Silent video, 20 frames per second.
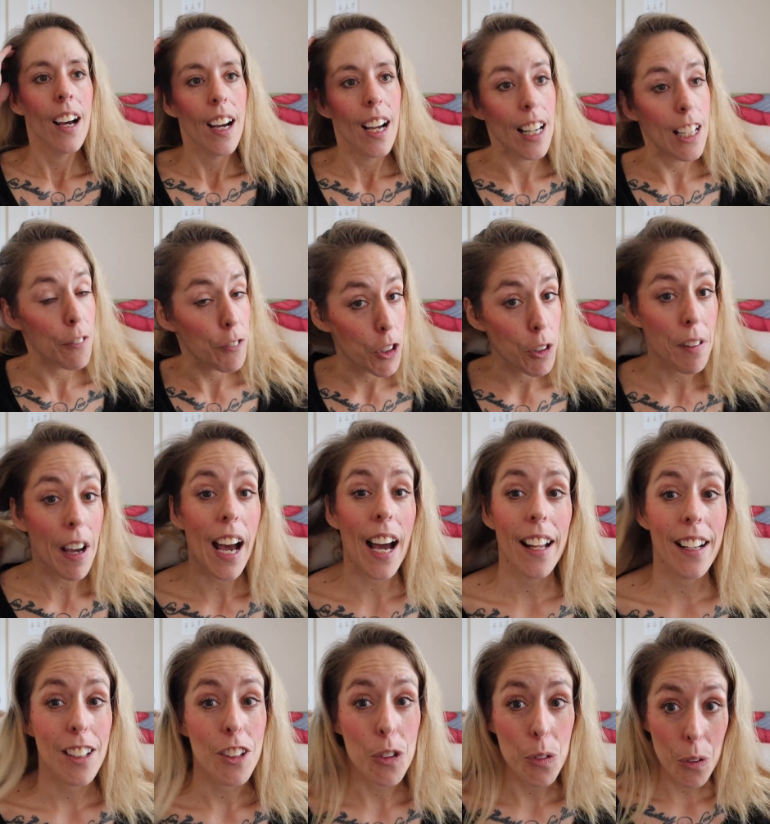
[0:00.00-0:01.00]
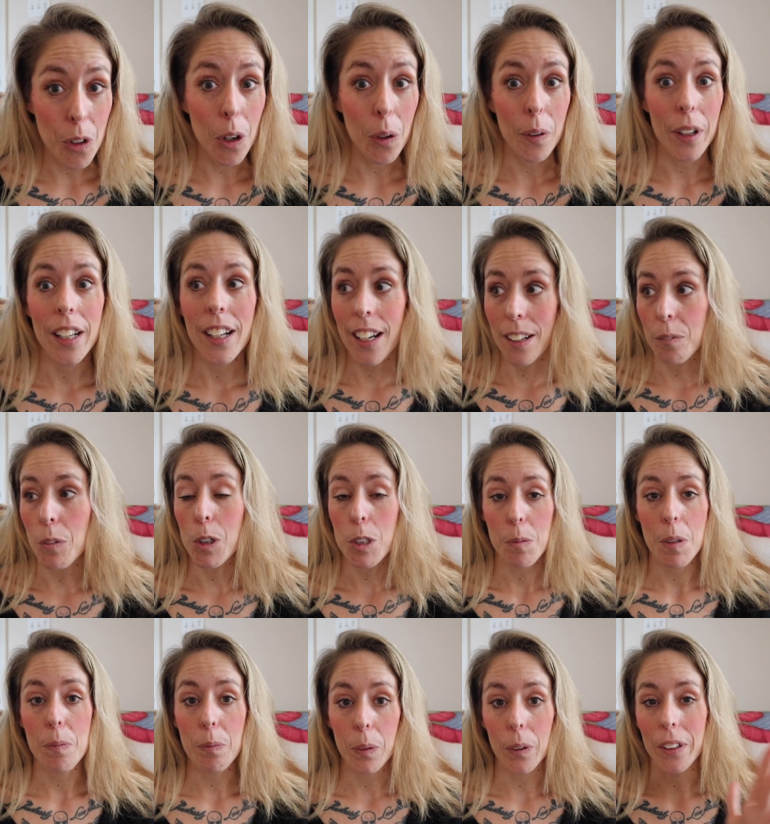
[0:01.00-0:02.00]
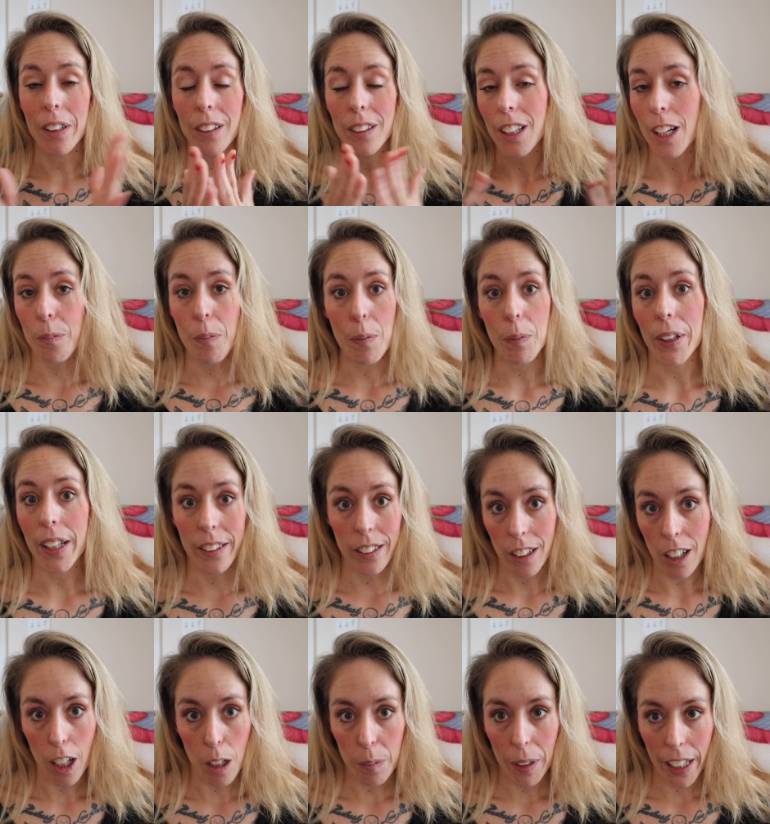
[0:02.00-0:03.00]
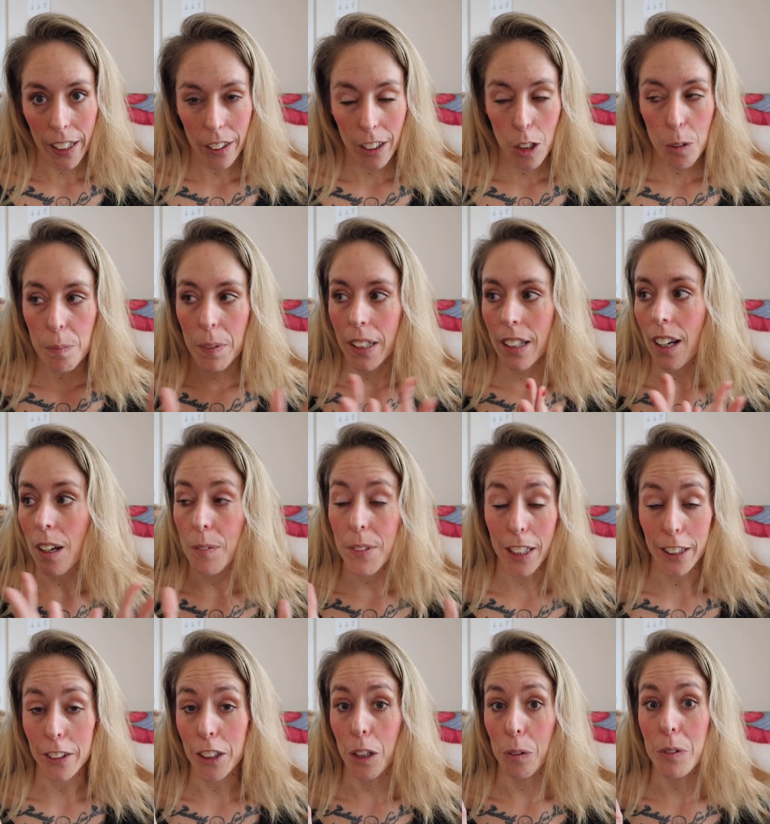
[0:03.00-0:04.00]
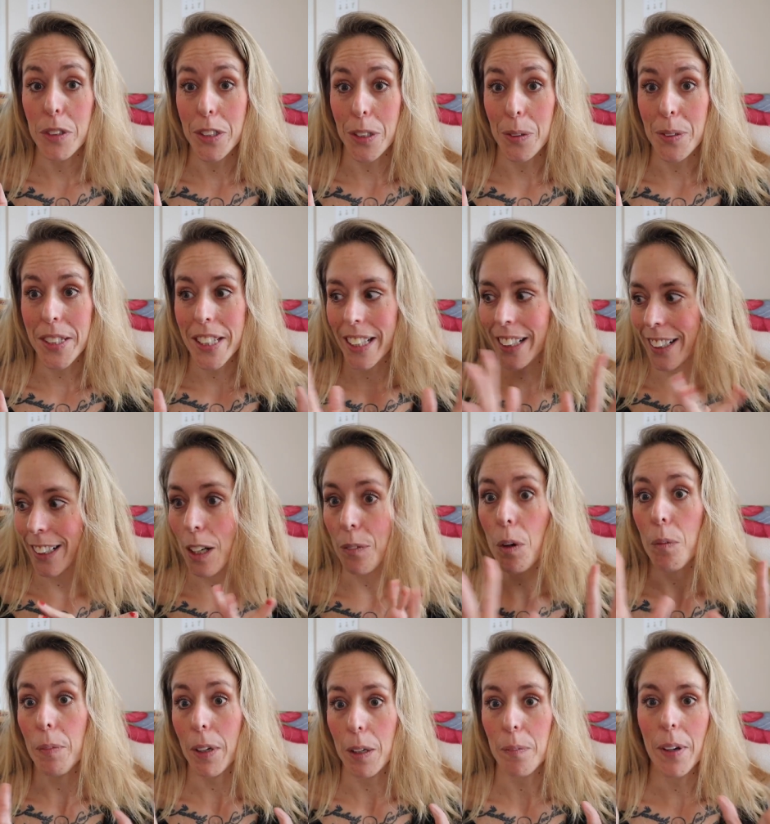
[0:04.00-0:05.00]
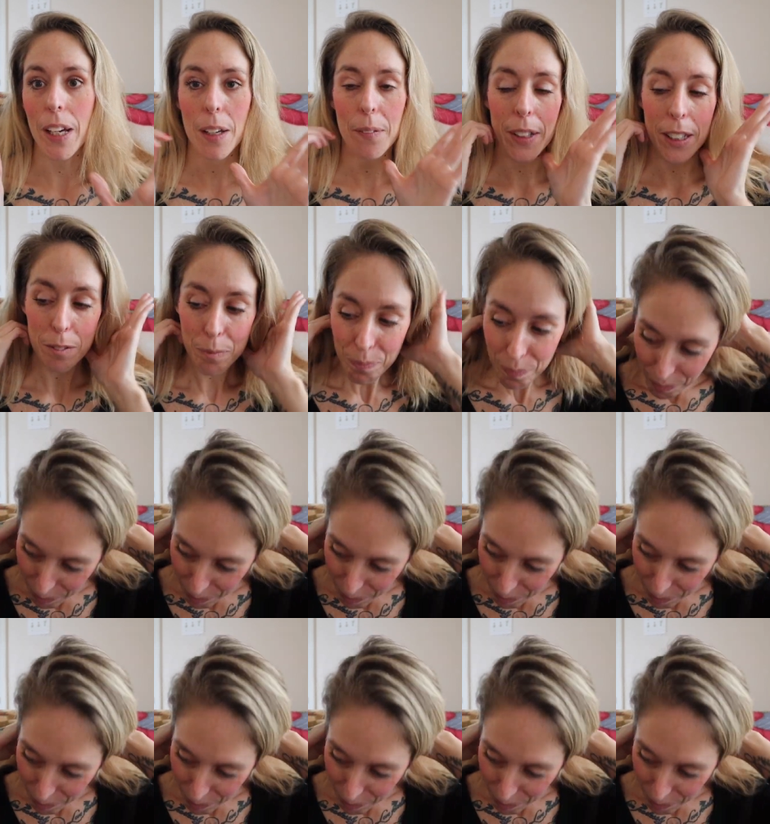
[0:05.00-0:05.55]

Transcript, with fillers: And if you've had it, you know it. And most people, you know, a lot of people get their gallbladder out, but I'm telling you, I was so sick and I'm a big baby.